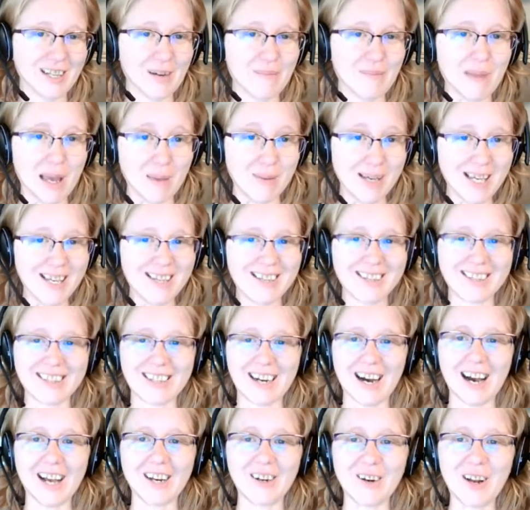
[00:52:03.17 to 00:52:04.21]
Maybe.
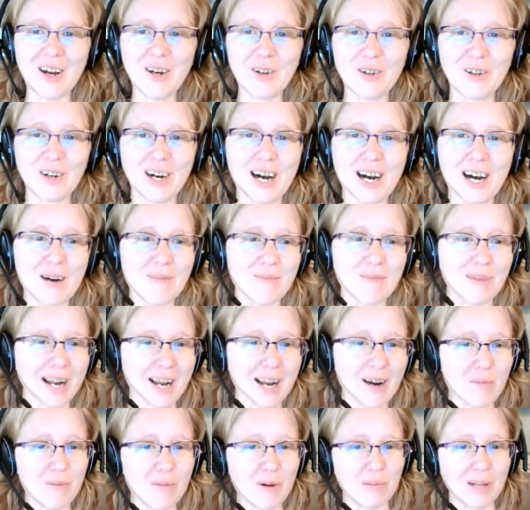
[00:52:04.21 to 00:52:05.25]
I don't know, but I
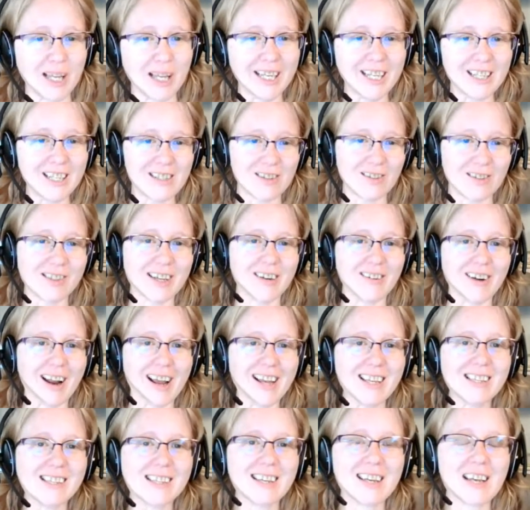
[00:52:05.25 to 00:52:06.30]
hope your blanket turns out
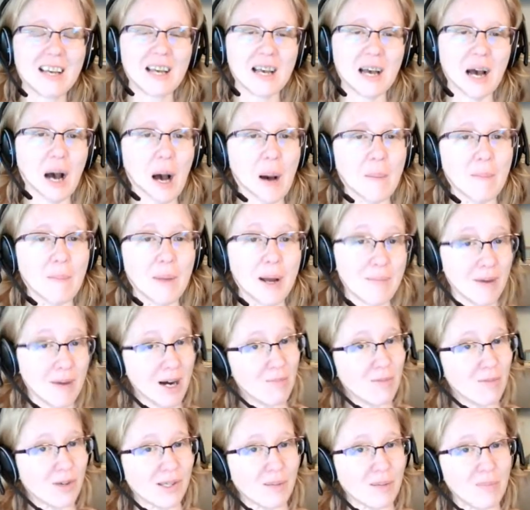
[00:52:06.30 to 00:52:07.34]
nice. My mom
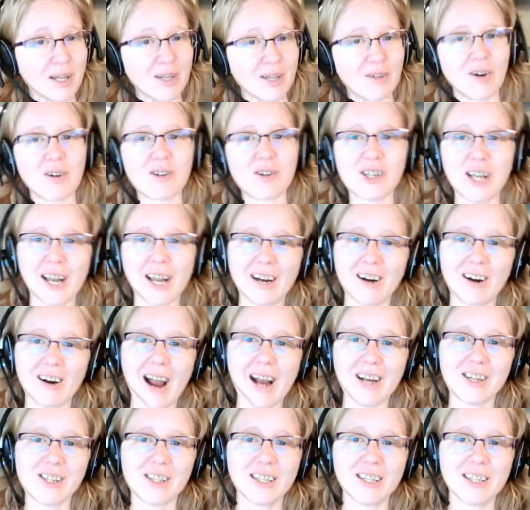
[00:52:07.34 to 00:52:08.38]
was a big crocheter,
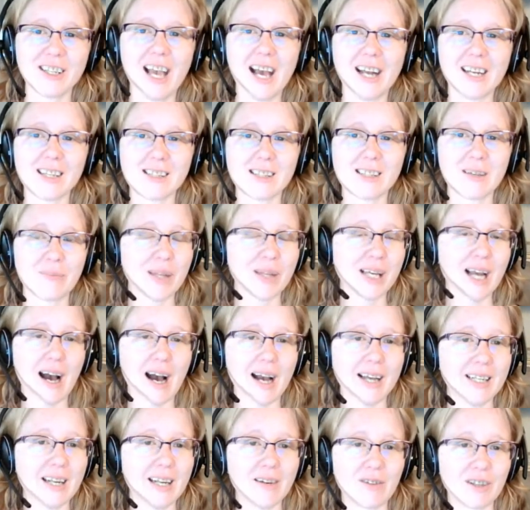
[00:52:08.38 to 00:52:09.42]
actually, and it's something
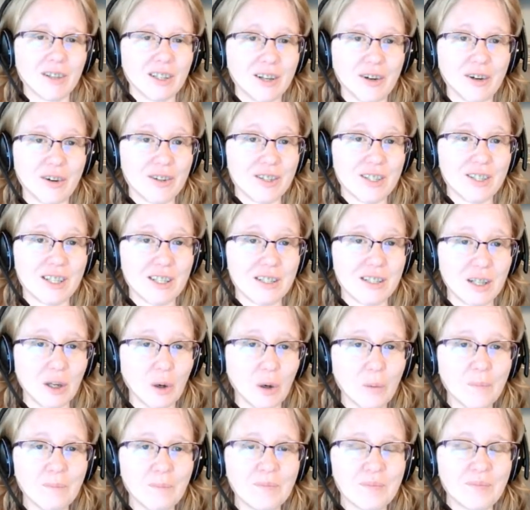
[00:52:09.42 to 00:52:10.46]
I never learned to
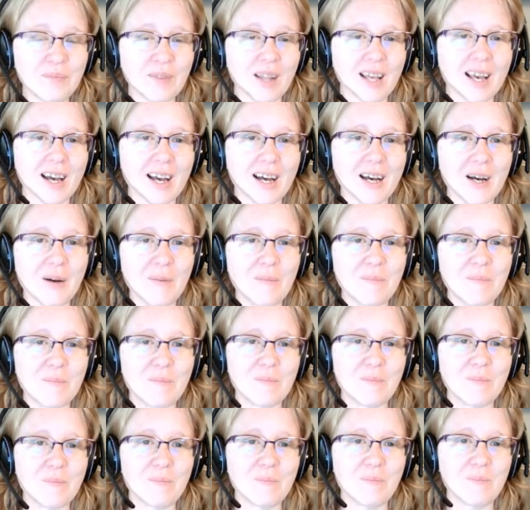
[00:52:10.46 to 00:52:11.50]
do.
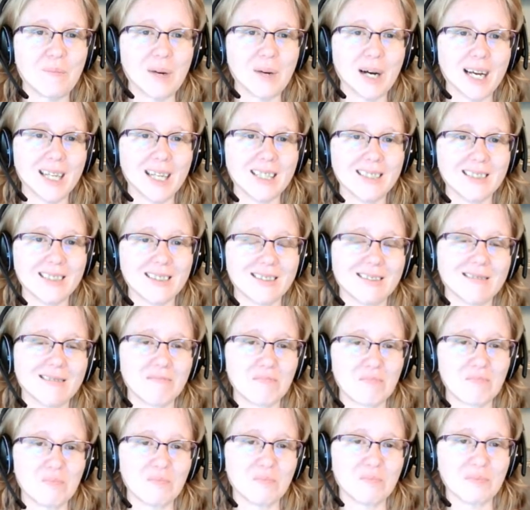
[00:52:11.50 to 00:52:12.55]
But I
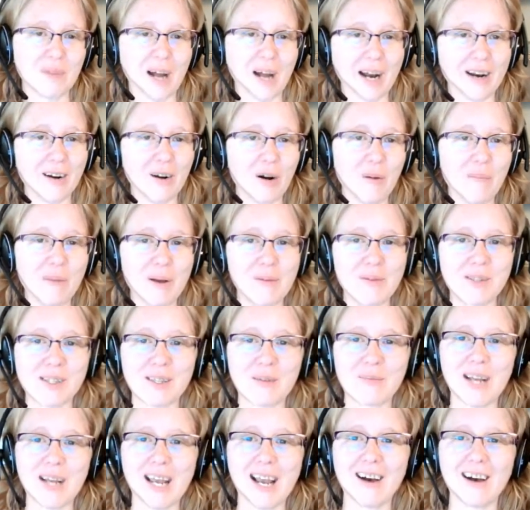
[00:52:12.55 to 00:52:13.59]
don't know, maybe
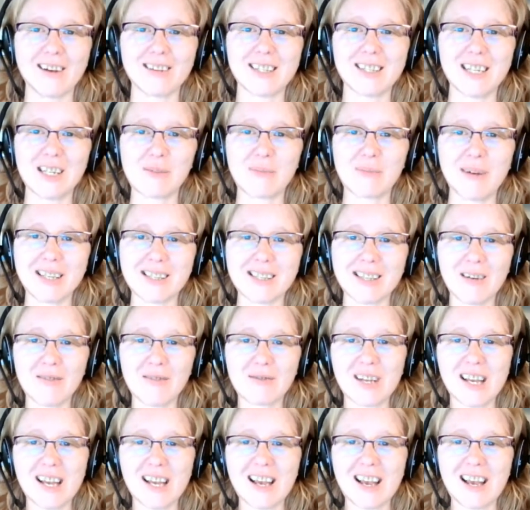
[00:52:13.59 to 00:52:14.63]
someday I'll teach
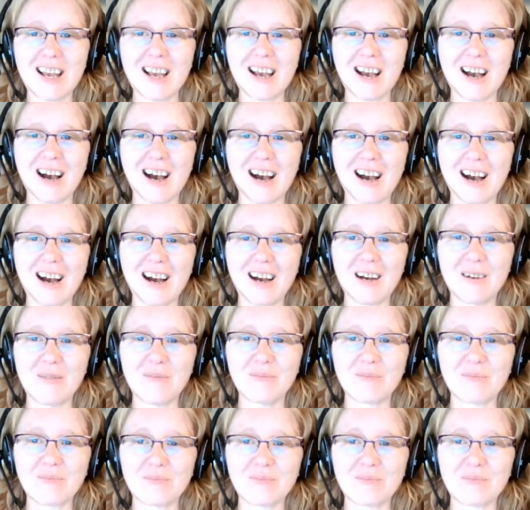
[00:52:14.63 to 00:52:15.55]
myself. Yeah.